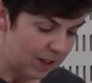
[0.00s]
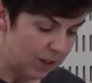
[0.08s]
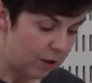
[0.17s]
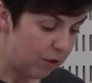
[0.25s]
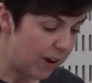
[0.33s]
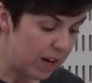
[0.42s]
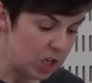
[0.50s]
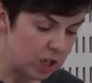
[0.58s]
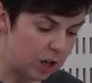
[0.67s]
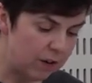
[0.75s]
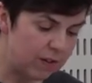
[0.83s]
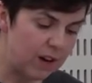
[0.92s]
The creation
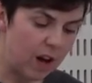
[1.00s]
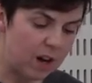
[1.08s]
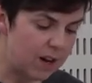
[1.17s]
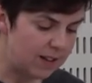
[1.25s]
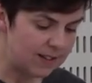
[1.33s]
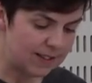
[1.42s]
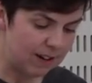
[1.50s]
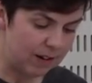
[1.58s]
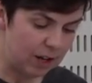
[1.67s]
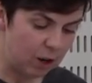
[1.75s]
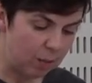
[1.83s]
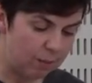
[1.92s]
of an
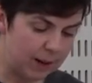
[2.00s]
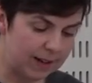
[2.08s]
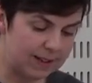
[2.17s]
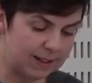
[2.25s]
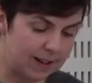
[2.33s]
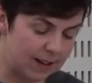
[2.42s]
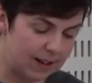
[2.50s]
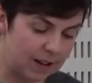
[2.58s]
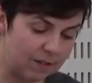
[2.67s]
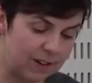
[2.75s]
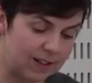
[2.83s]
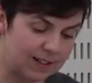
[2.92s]
unnecessarily complex
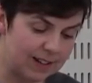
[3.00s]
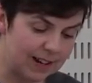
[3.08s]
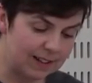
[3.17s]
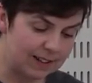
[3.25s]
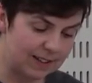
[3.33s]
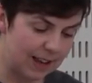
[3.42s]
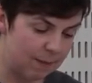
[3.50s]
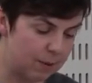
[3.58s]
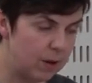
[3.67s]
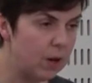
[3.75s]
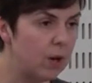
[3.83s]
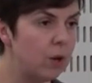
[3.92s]
governance landscape,
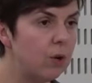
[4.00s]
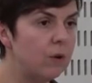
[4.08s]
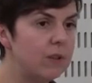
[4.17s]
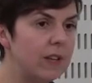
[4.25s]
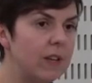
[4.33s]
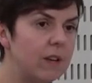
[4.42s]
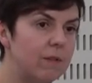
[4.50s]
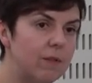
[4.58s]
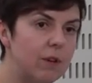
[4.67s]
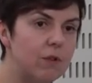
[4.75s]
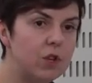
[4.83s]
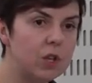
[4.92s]
causing
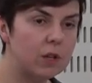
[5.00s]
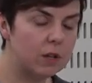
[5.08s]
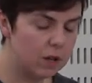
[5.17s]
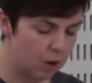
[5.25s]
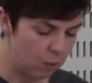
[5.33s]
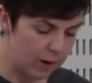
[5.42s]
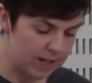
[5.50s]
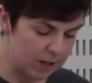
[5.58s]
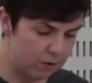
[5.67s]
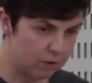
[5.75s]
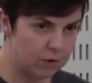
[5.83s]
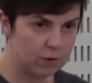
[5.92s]
confusion,
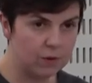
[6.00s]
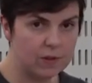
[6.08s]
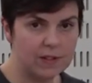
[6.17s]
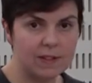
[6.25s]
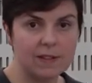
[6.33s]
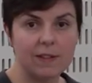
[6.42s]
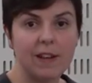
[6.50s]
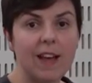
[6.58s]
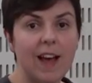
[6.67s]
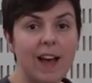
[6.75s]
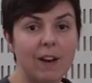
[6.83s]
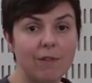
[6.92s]
wasted resources,
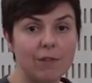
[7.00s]
and